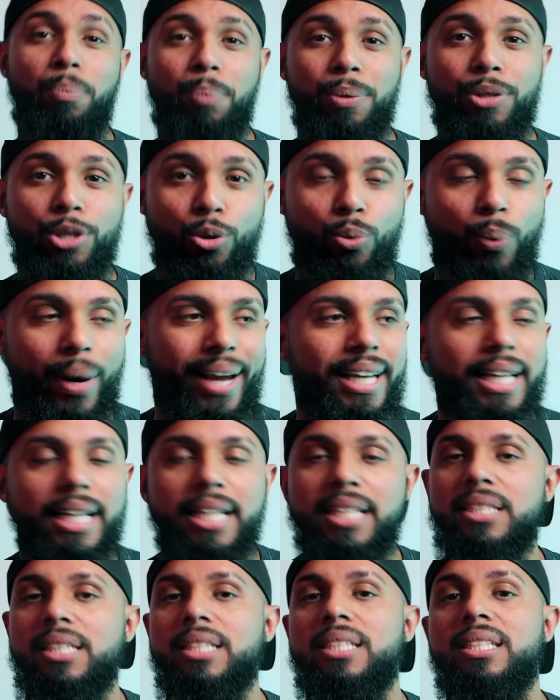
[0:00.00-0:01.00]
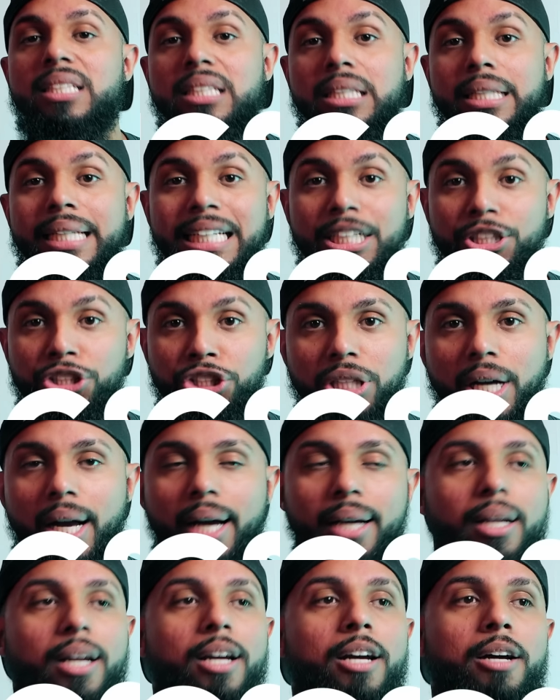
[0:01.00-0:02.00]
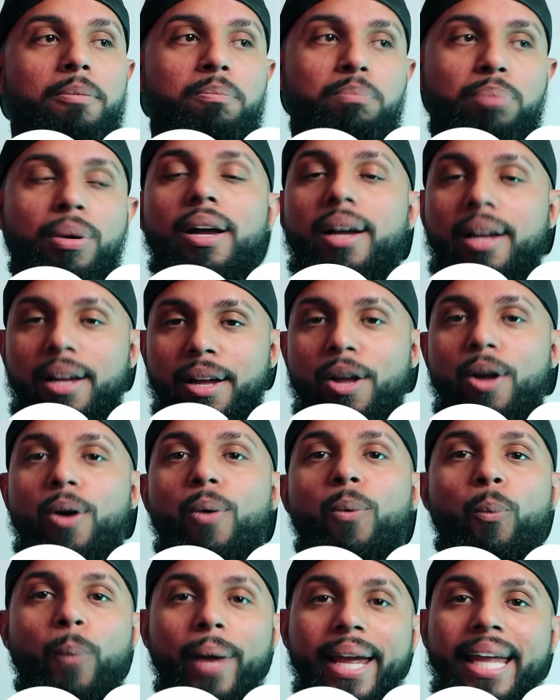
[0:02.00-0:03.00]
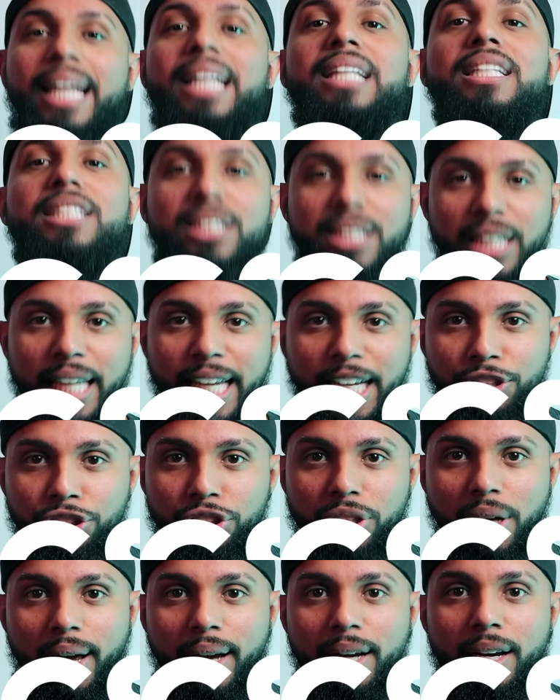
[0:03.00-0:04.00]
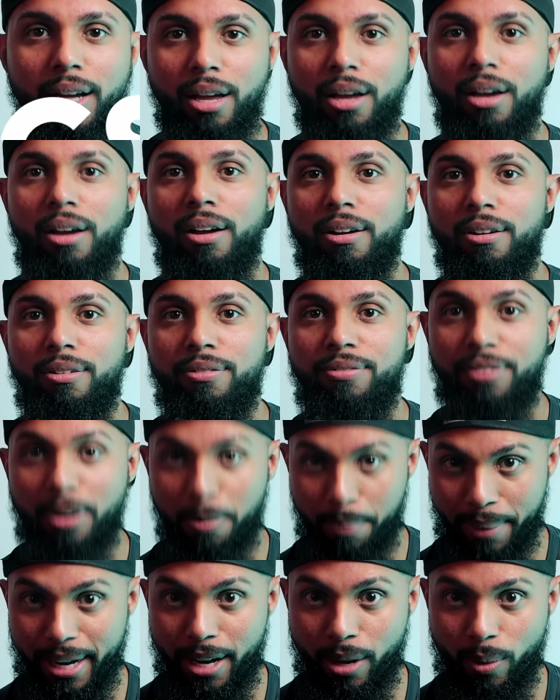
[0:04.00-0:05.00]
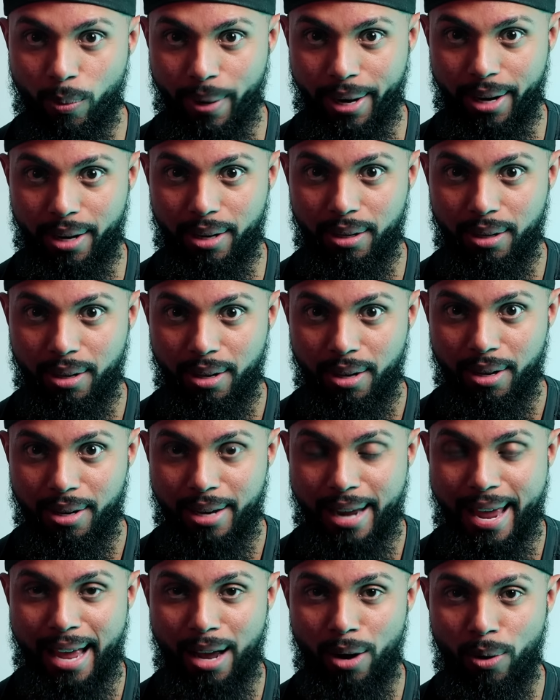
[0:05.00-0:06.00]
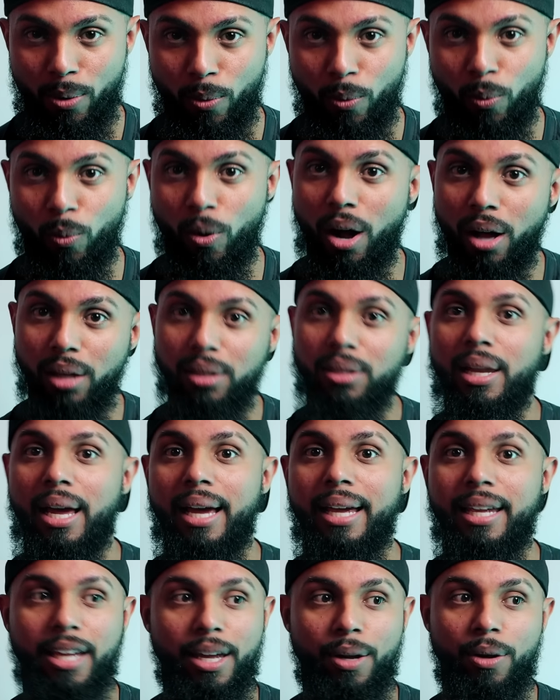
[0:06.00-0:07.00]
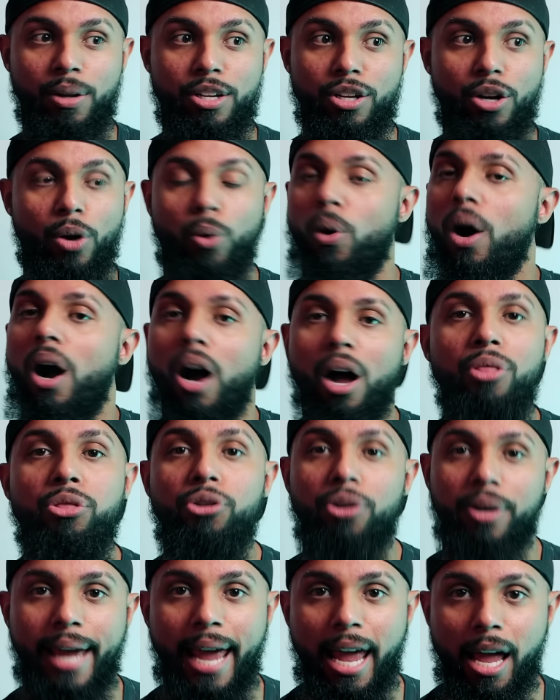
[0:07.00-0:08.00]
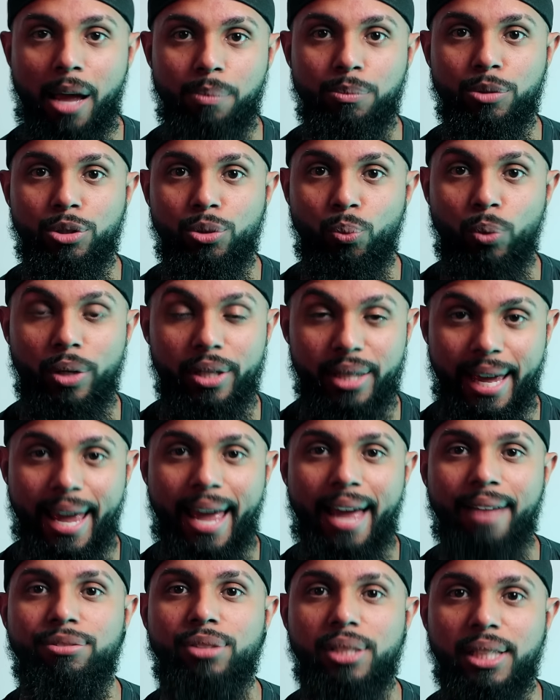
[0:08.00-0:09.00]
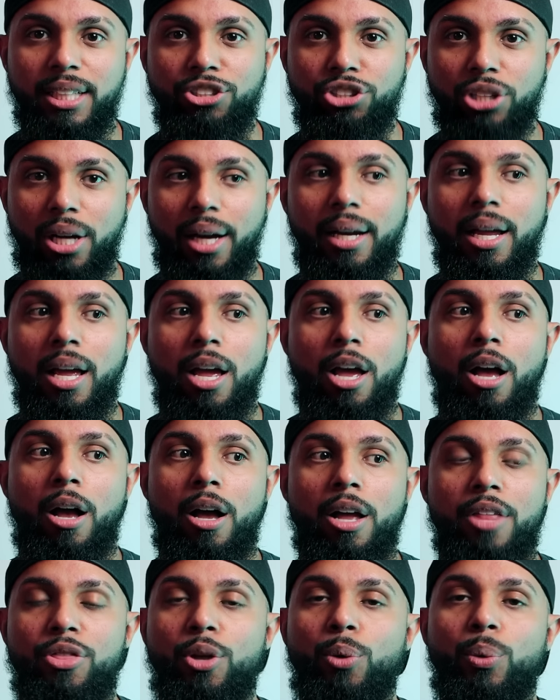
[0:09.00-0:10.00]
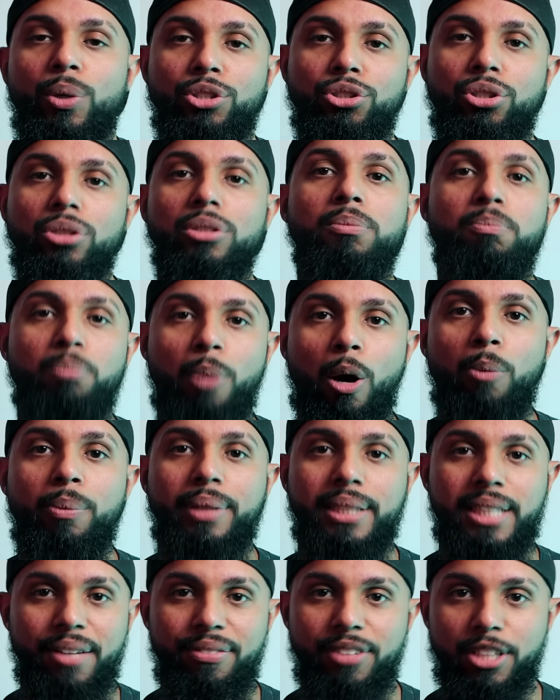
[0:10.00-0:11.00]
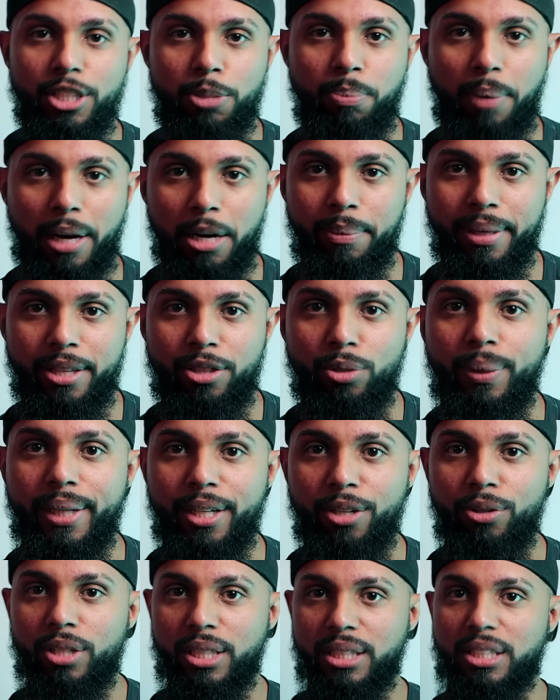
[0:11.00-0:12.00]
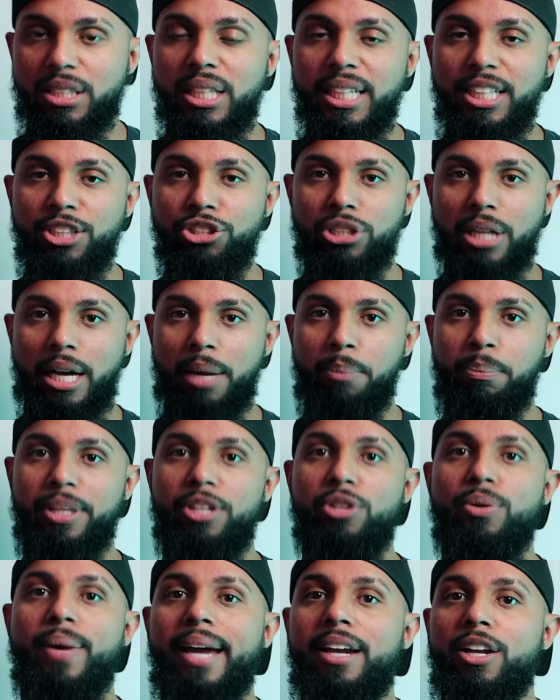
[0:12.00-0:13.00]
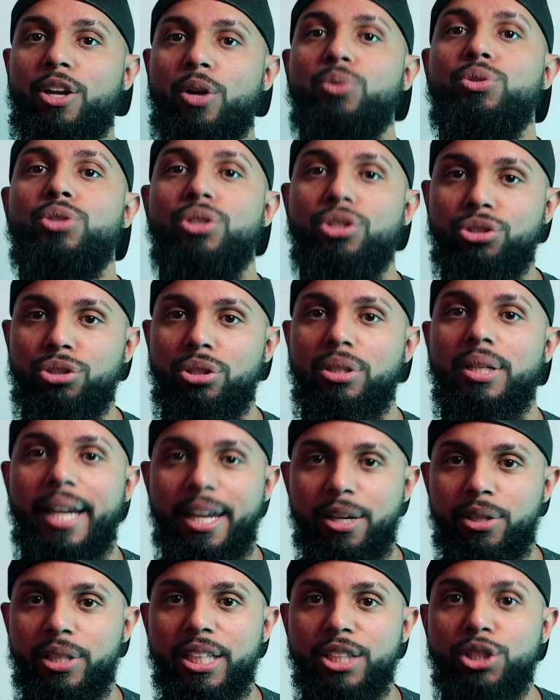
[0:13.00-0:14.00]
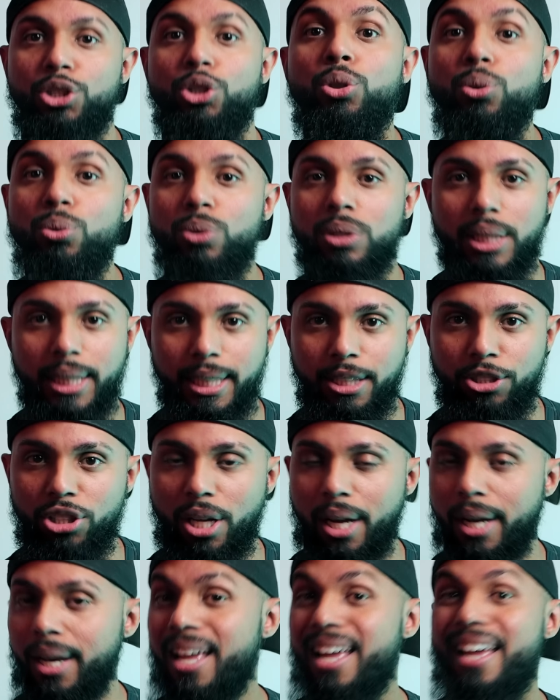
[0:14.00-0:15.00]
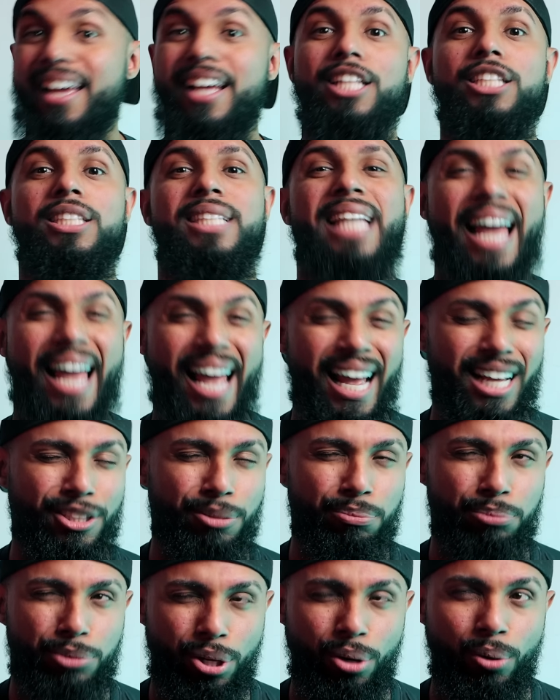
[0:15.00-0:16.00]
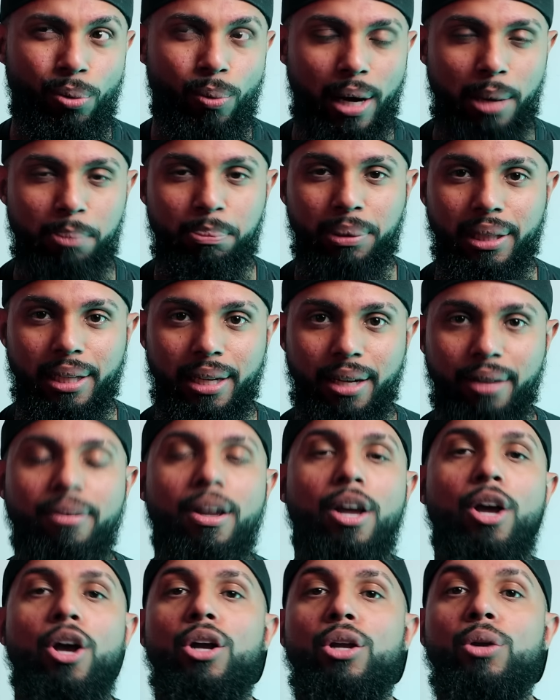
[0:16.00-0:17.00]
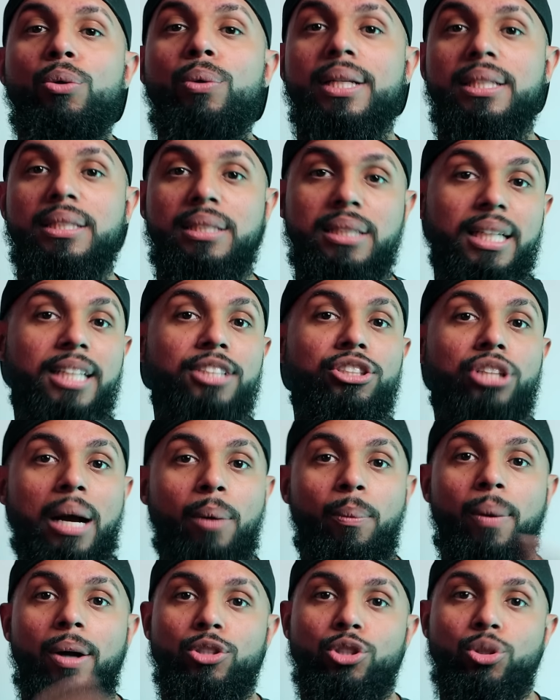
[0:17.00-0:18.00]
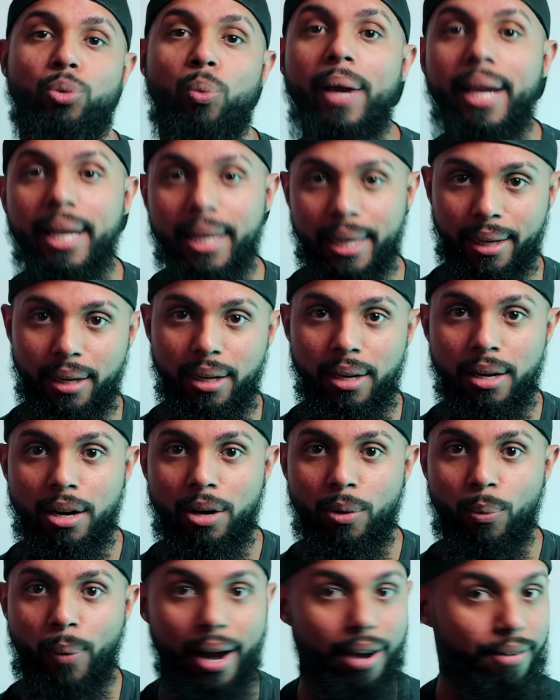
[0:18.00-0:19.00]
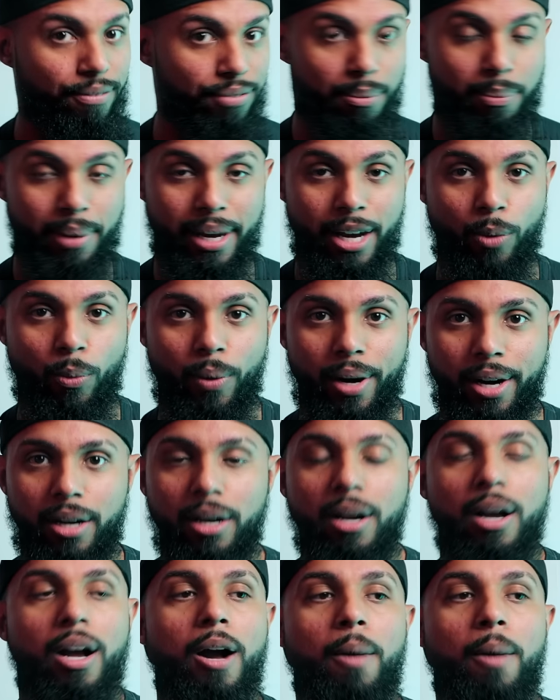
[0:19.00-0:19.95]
up with the great is the slingshot. Bruh, we can slingshot from anywhere. Now, unlike other games where they have slingshot, there were certain moments, even in Spider-Man 3, you can slingshot, but you had to go to a certain area to slingshot. In TASM 2, I believe, you can slingshot while swinging, right, from anywhere,